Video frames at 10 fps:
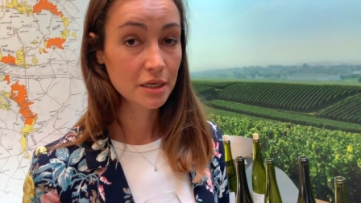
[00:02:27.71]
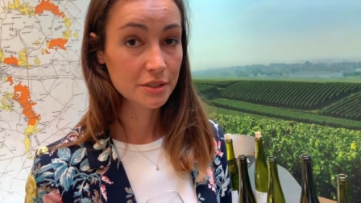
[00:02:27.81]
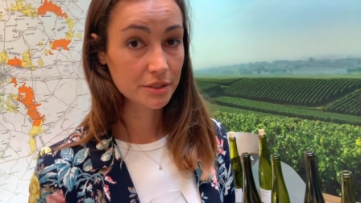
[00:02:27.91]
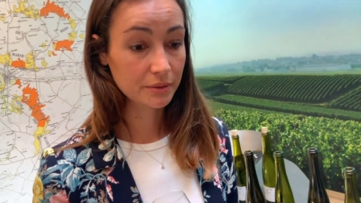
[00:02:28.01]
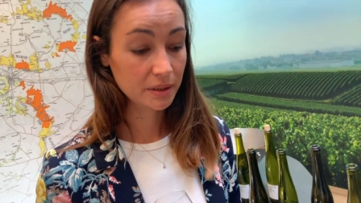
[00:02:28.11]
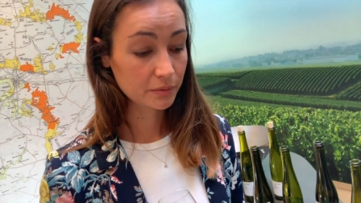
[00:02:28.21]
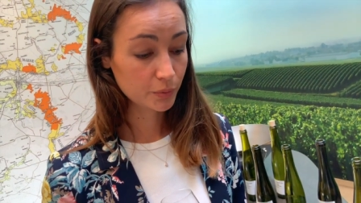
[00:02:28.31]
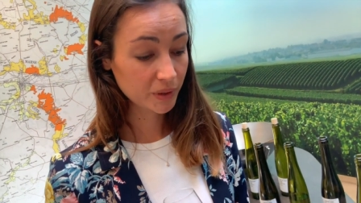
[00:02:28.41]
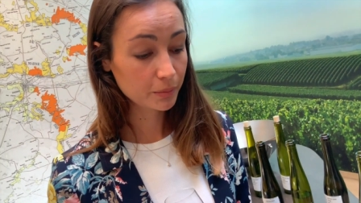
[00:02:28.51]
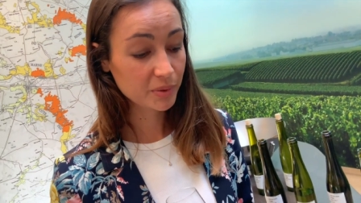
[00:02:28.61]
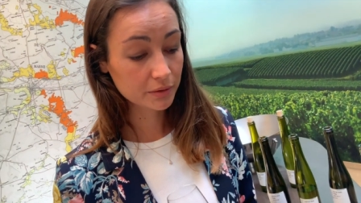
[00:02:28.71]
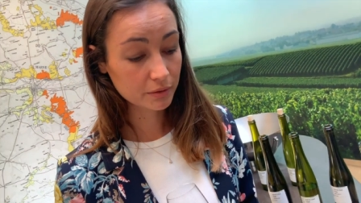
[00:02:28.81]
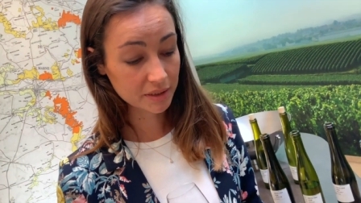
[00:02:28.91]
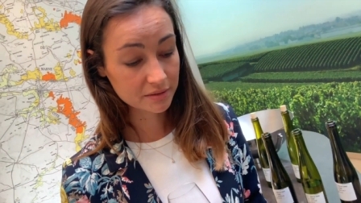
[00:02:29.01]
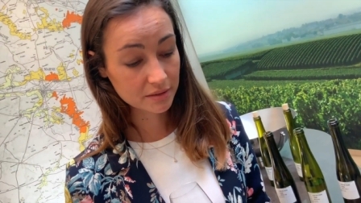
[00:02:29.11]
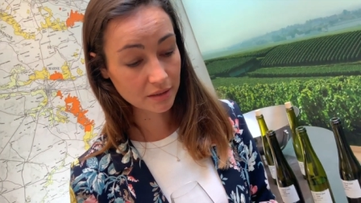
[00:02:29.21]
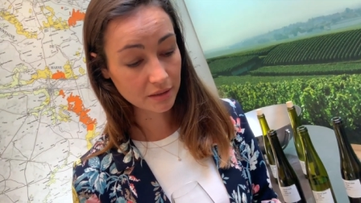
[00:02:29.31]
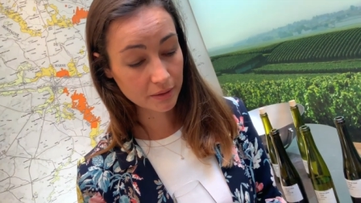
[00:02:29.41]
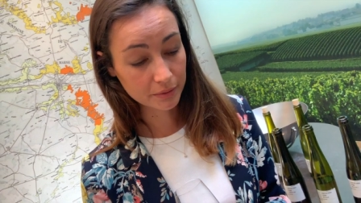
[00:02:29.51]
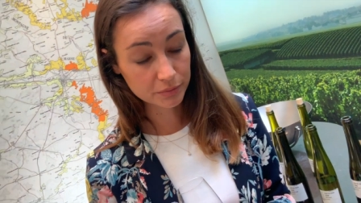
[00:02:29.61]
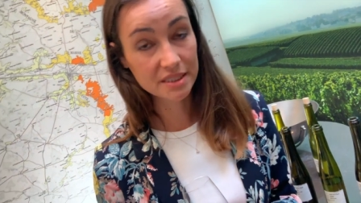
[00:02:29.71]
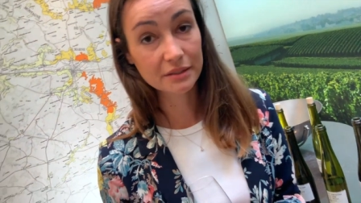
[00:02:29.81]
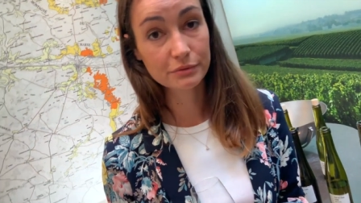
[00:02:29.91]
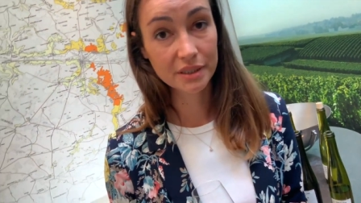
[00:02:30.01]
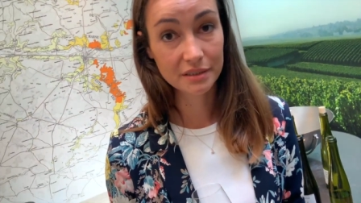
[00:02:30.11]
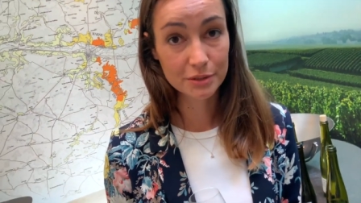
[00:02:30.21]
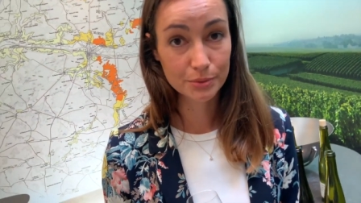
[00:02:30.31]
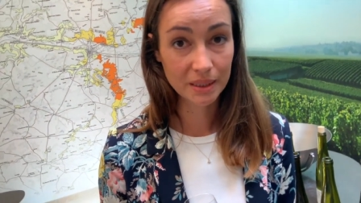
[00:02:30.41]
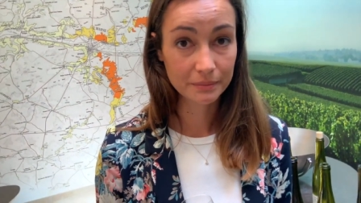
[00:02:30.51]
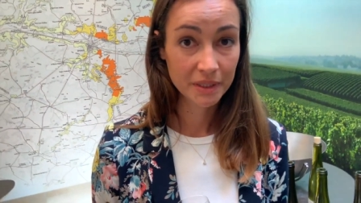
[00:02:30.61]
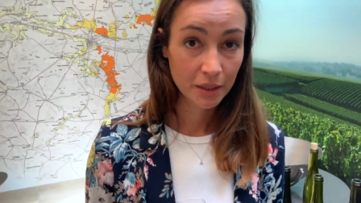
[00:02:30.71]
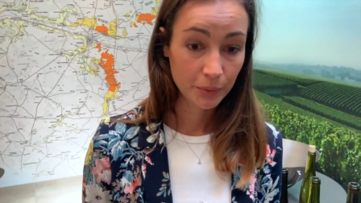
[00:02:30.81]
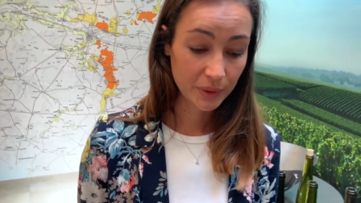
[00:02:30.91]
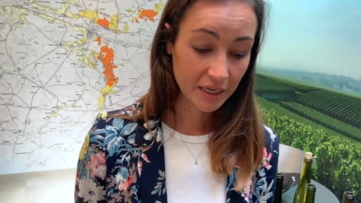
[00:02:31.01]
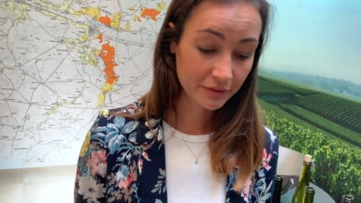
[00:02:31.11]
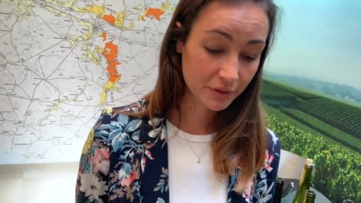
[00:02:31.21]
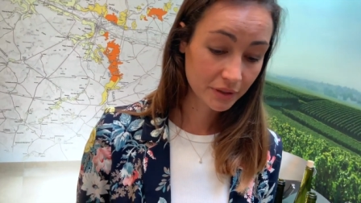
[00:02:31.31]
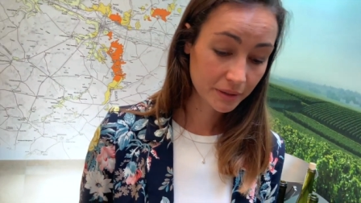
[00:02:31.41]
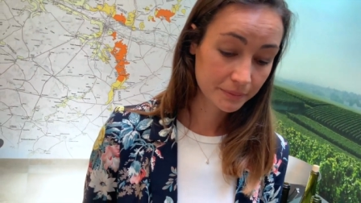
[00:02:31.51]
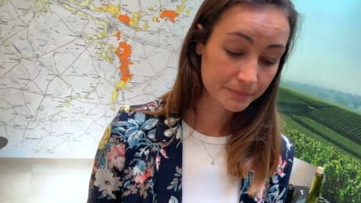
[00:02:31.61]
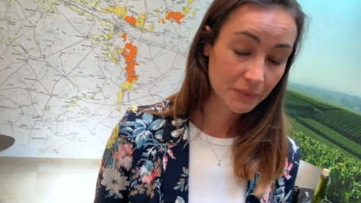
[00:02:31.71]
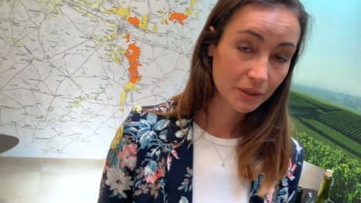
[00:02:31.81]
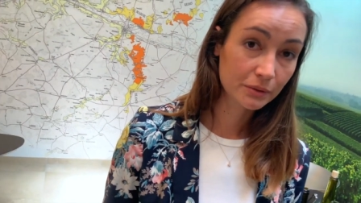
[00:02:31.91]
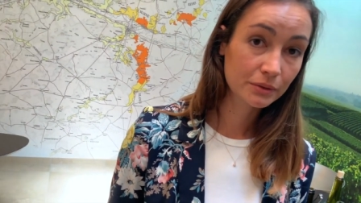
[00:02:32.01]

So it will be a great reserve wine as well. We have a